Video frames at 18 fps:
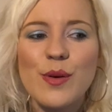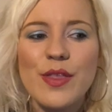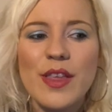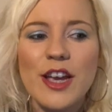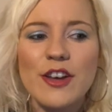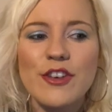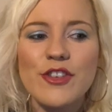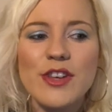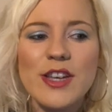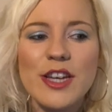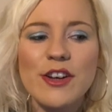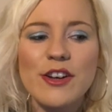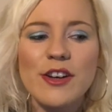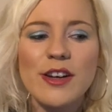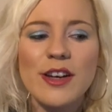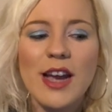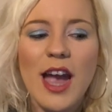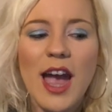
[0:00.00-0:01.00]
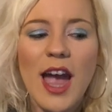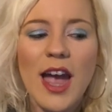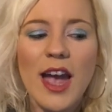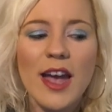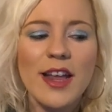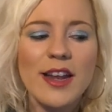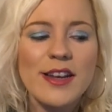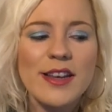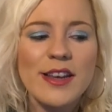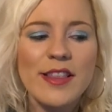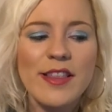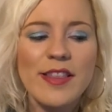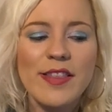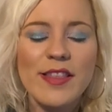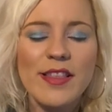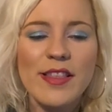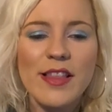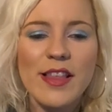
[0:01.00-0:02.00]
The Undertaker had
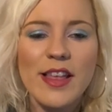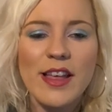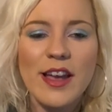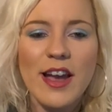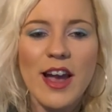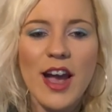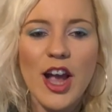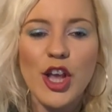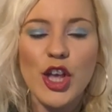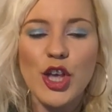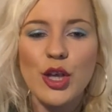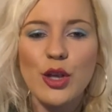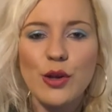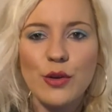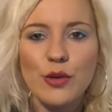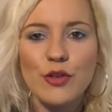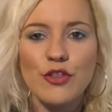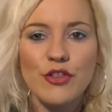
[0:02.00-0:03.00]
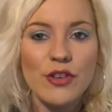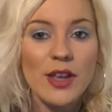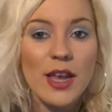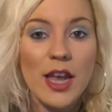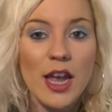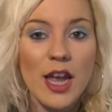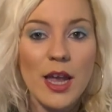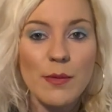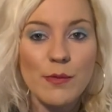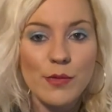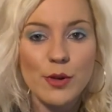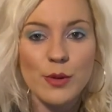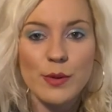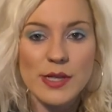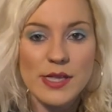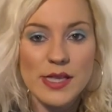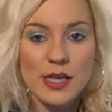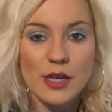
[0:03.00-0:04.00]
a huge
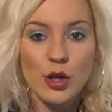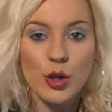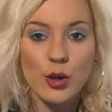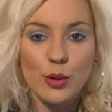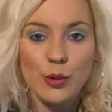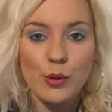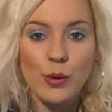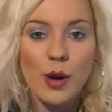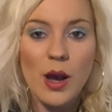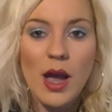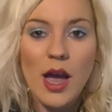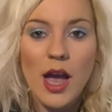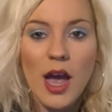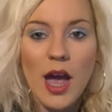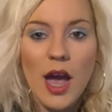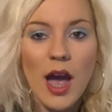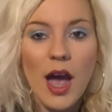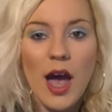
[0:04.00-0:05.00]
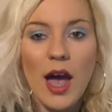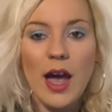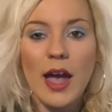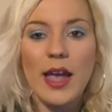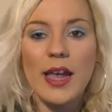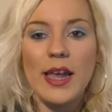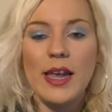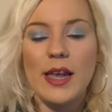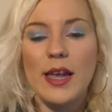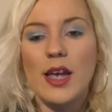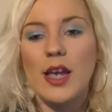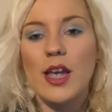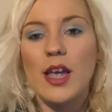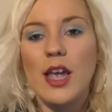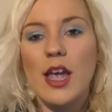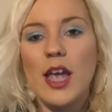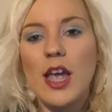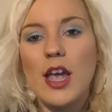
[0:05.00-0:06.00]
influence in who I
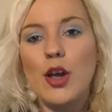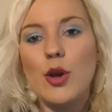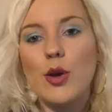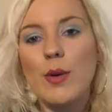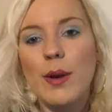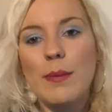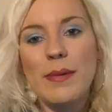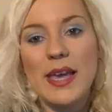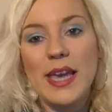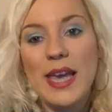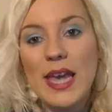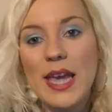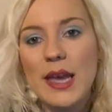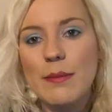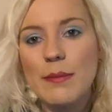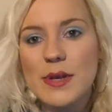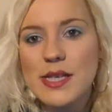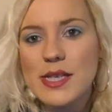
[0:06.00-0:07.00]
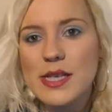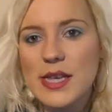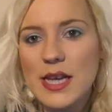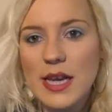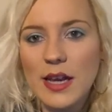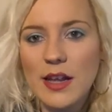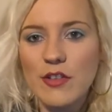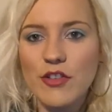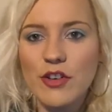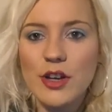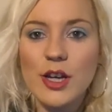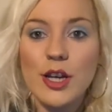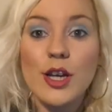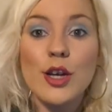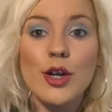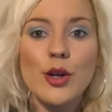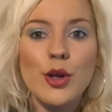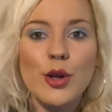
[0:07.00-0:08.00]
became as a teenager
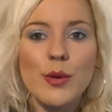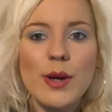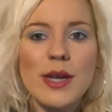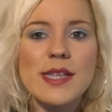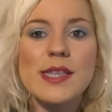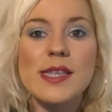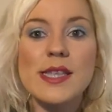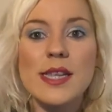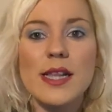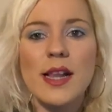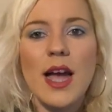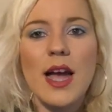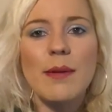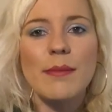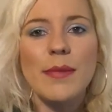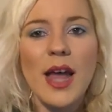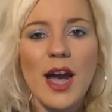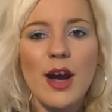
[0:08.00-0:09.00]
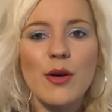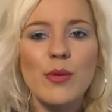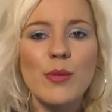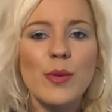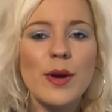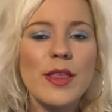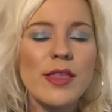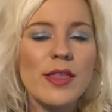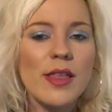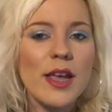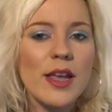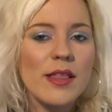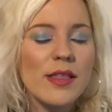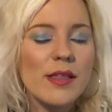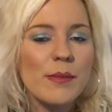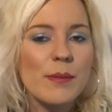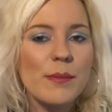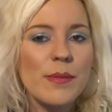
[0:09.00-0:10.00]
and who I still am now, with like
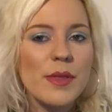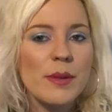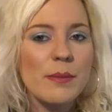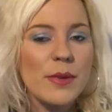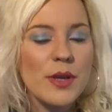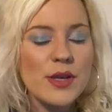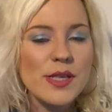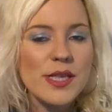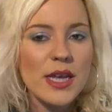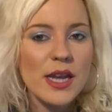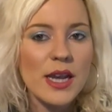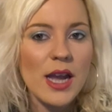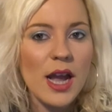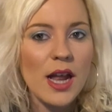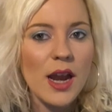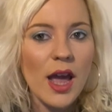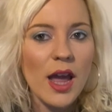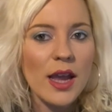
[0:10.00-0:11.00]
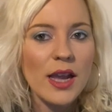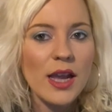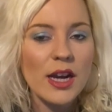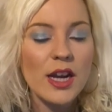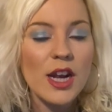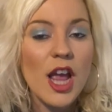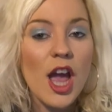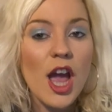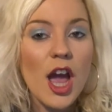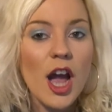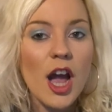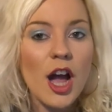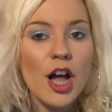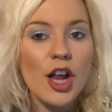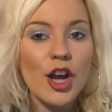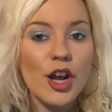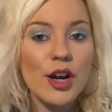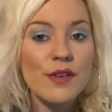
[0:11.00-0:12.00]
the music I like and
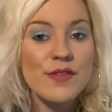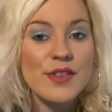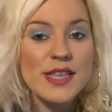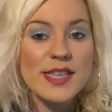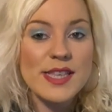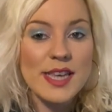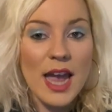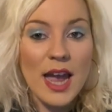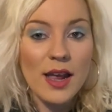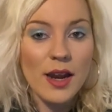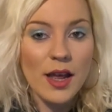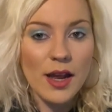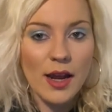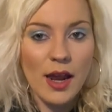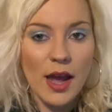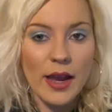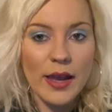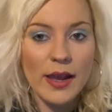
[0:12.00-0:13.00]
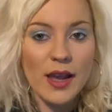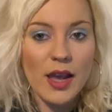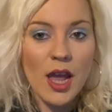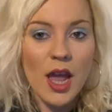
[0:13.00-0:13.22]
a lot of the style I like.